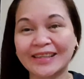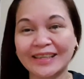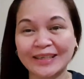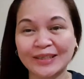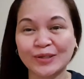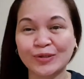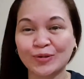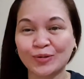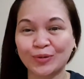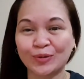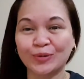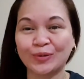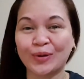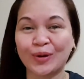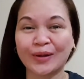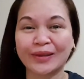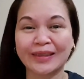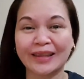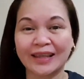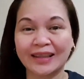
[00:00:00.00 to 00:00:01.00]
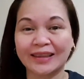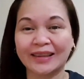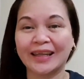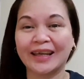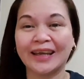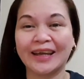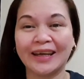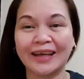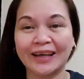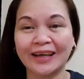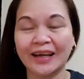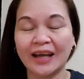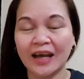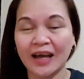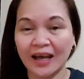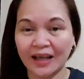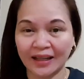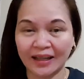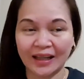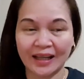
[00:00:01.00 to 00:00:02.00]
things to do on that day.
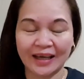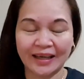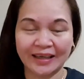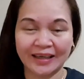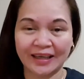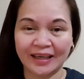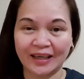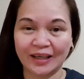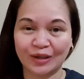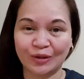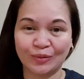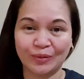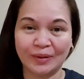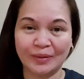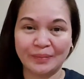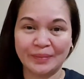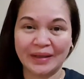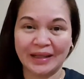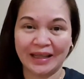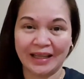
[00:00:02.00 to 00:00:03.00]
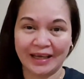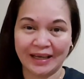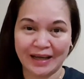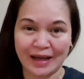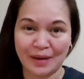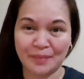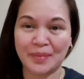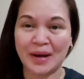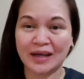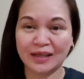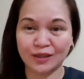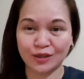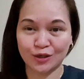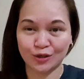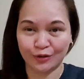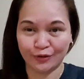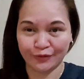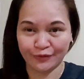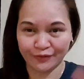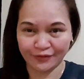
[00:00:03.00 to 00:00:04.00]
Like it will be like a bunch
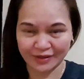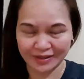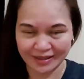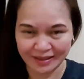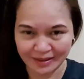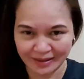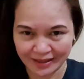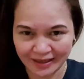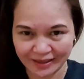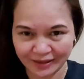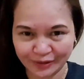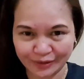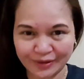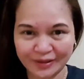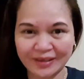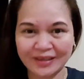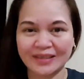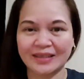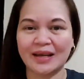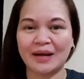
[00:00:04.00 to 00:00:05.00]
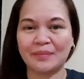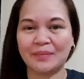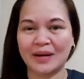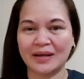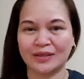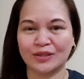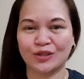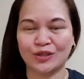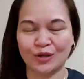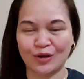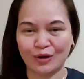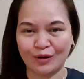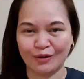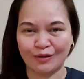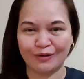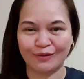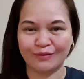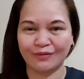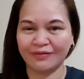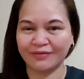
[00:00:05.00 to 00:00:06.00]
of letters, a bunch
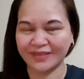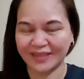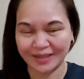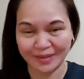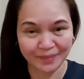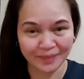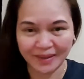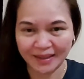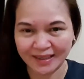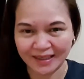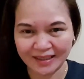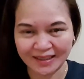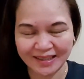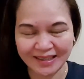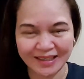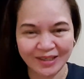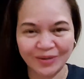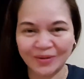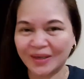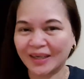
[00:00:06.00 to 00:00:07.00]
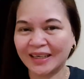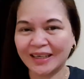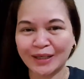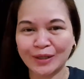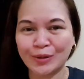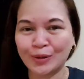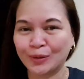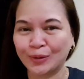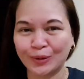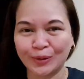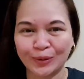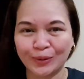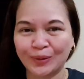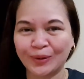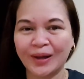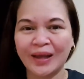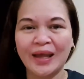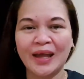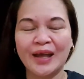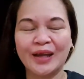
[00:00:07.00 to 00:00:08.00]
of submittals. You really don't know.
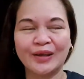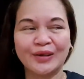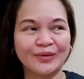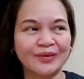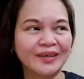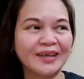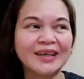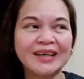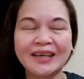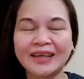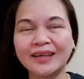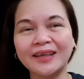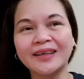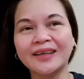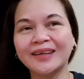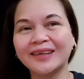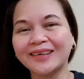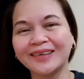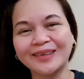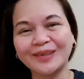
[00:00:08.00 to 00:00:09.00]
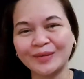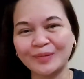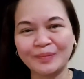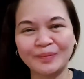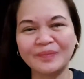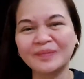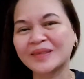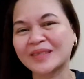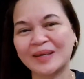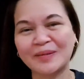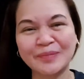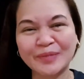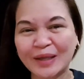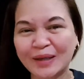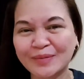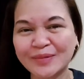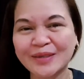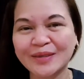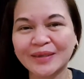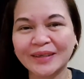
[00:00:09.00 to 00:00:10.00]
You really
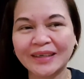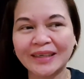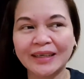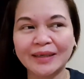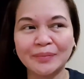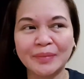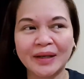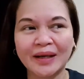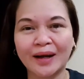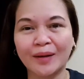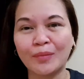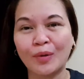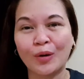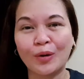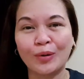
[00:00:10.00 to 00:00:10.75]
sometimes you really become